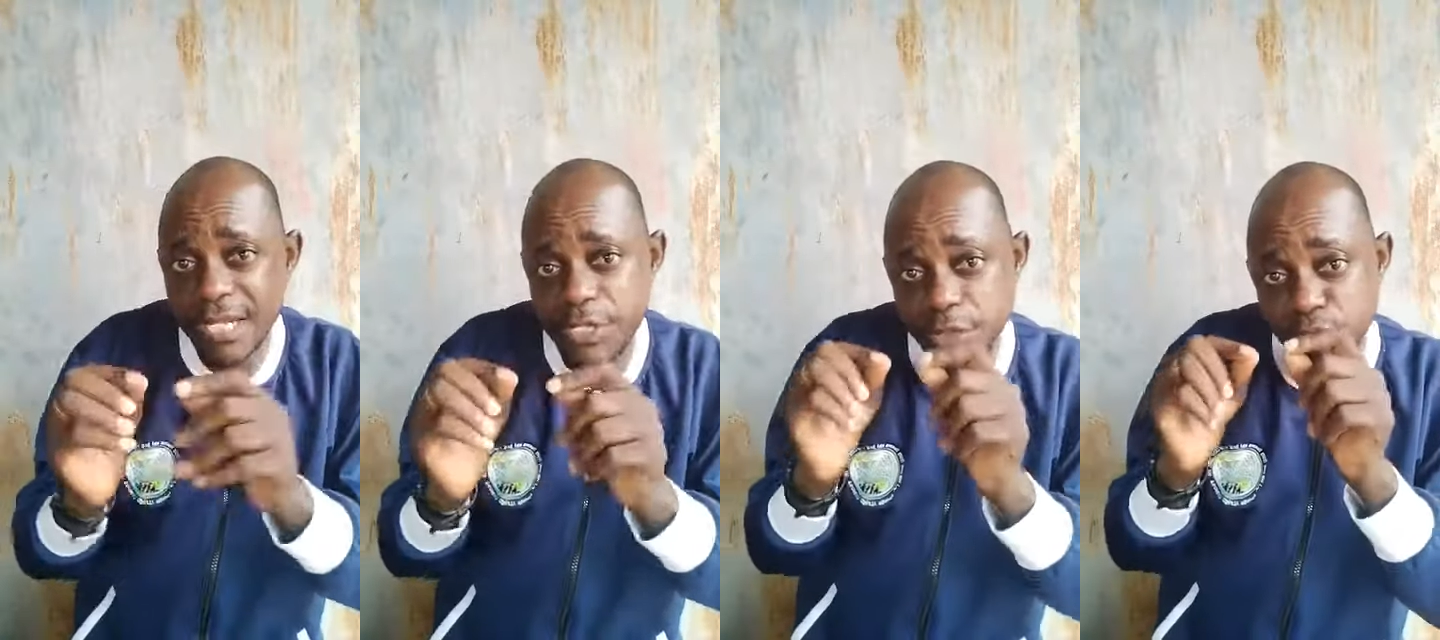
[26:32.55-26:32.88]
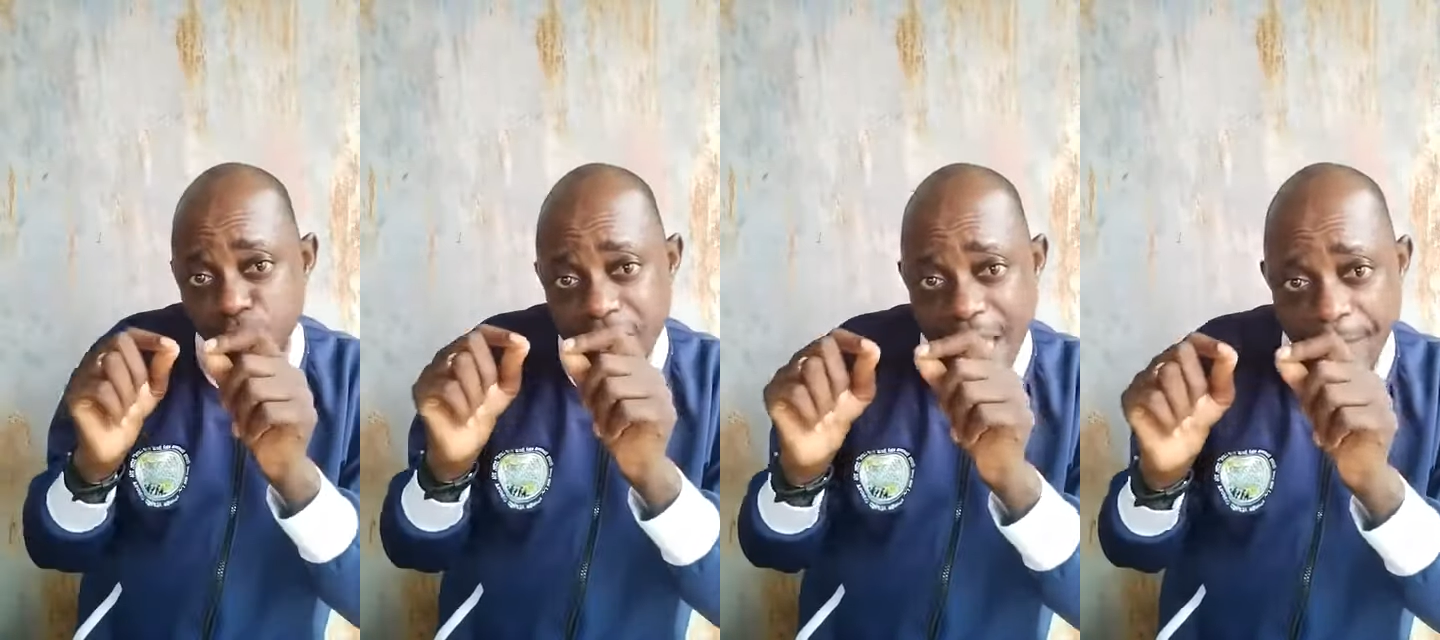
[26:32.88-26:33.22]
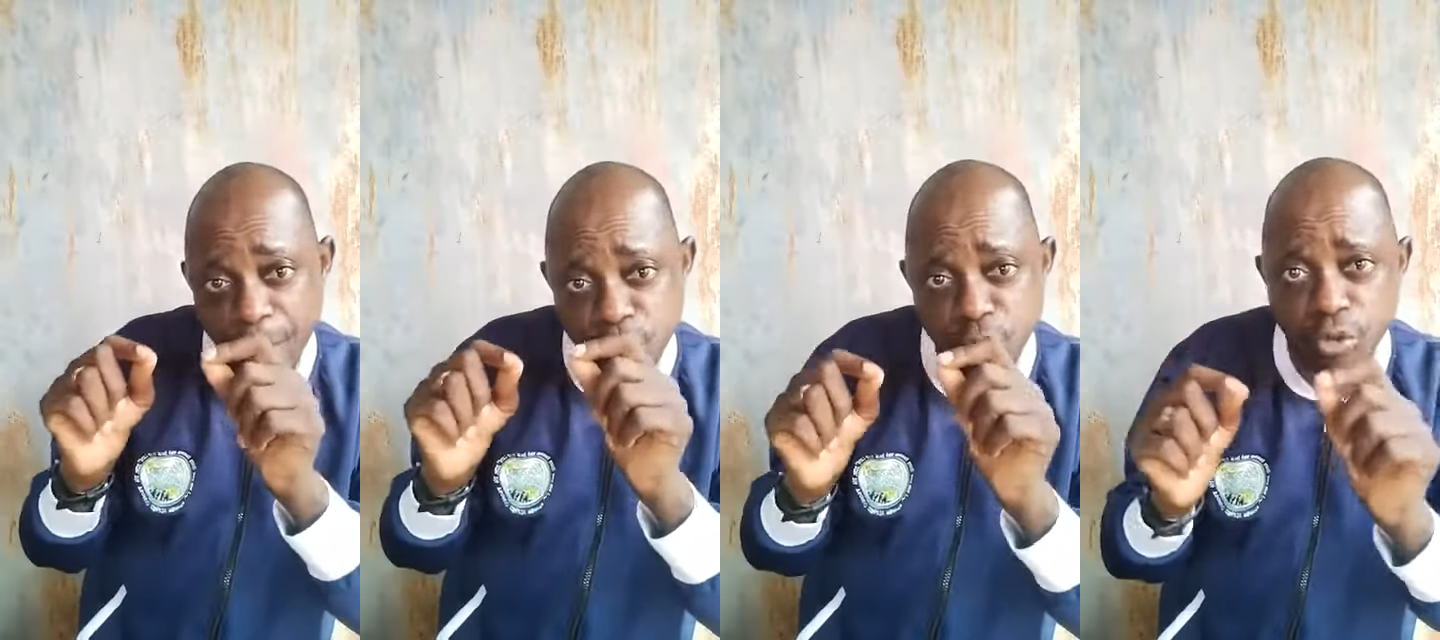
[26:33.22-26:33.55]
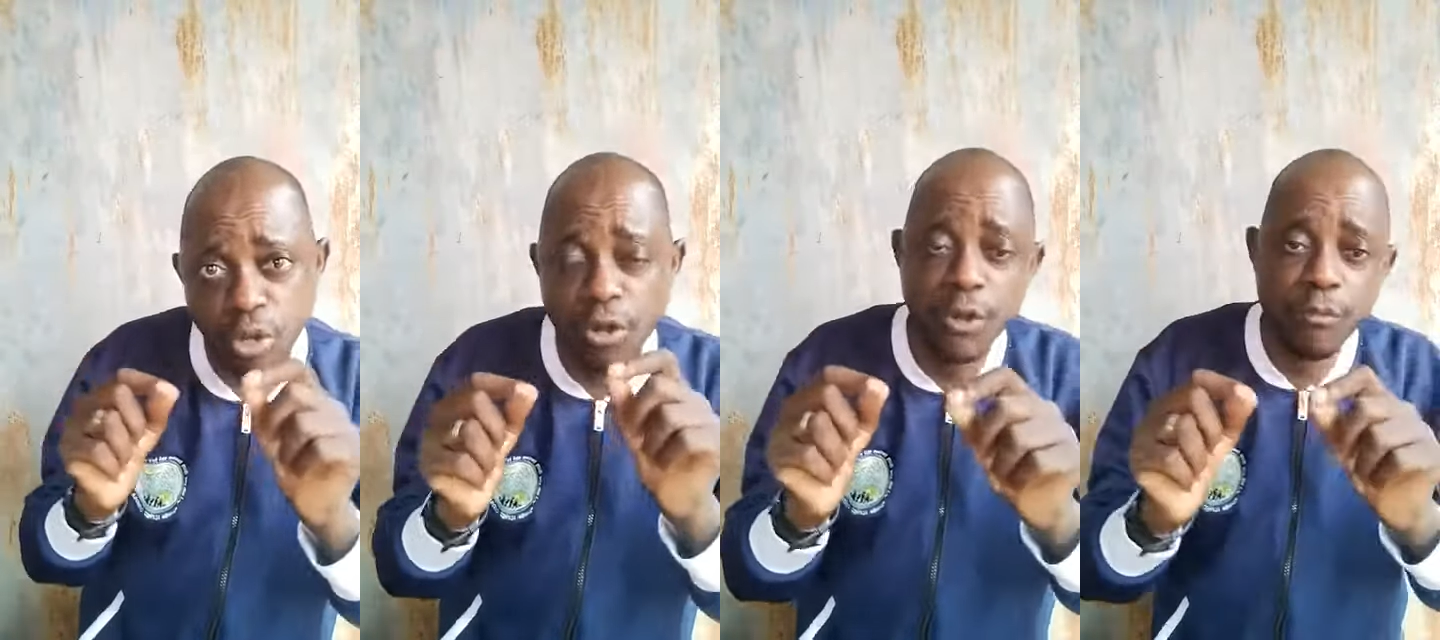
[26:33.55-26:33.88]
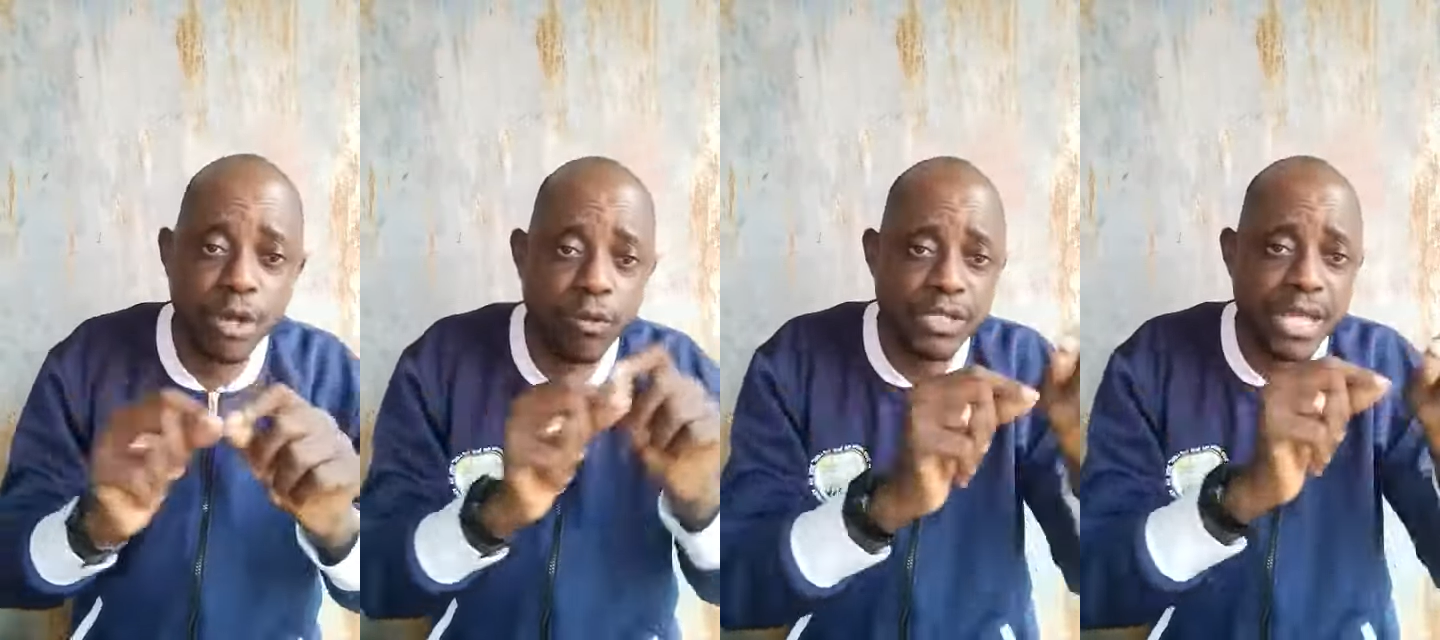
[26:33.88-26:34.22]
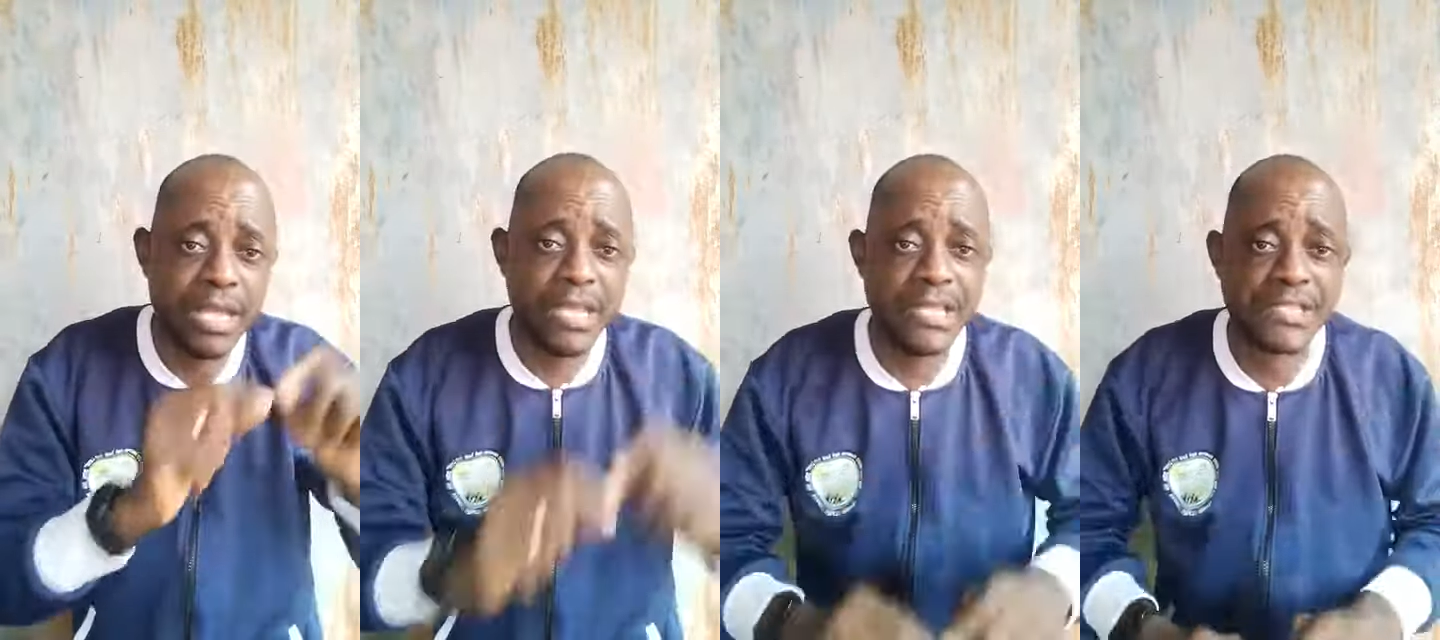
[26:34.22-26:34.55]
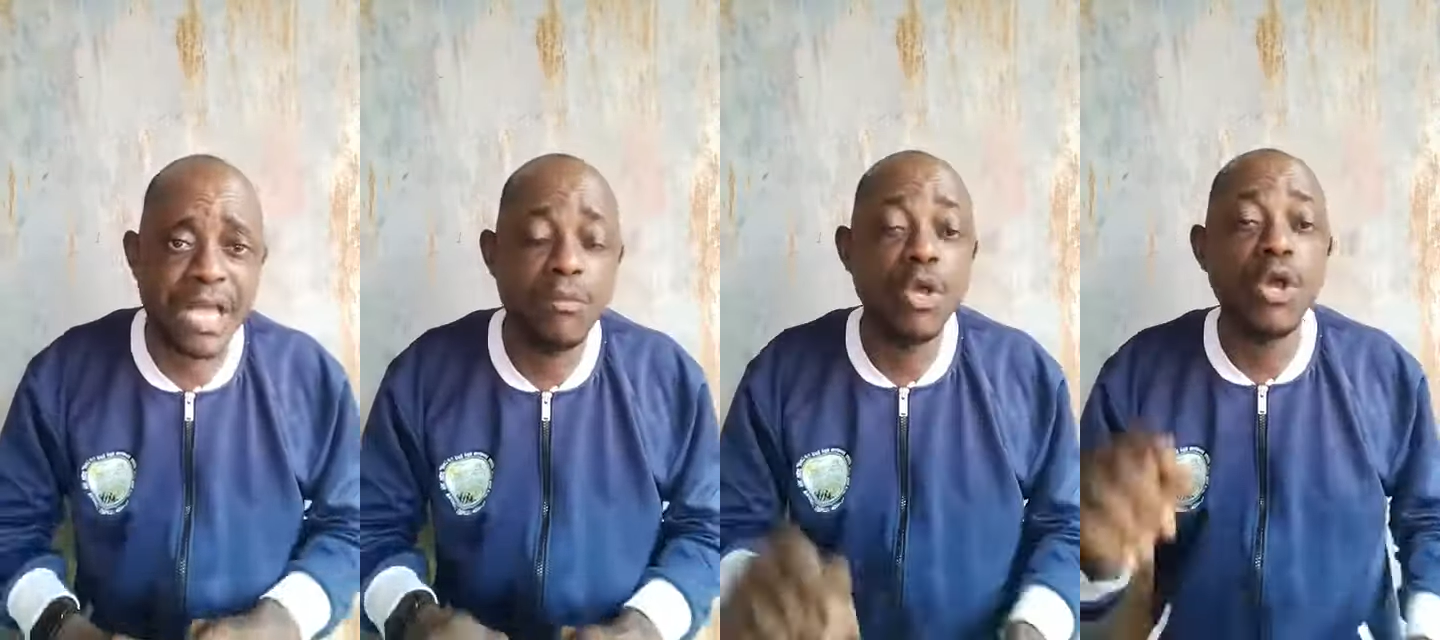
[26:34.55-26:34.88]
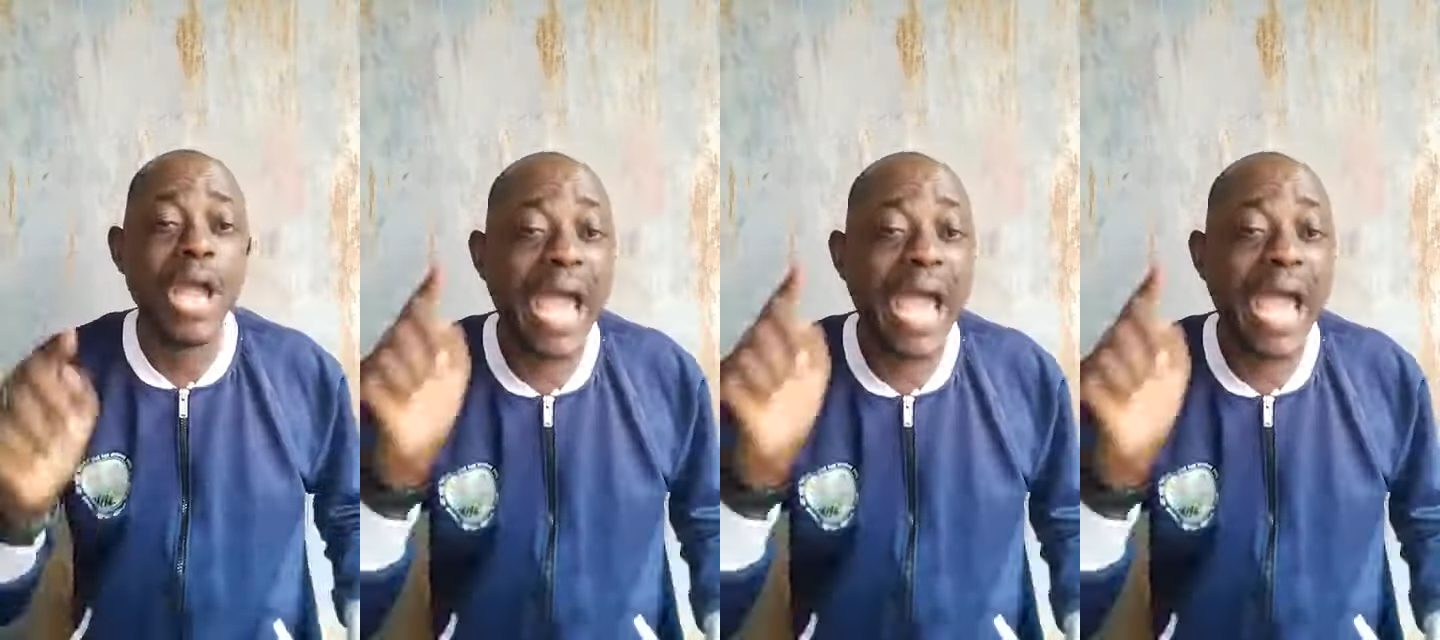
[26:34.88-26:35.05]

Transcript: see which happens to talk, what is against them.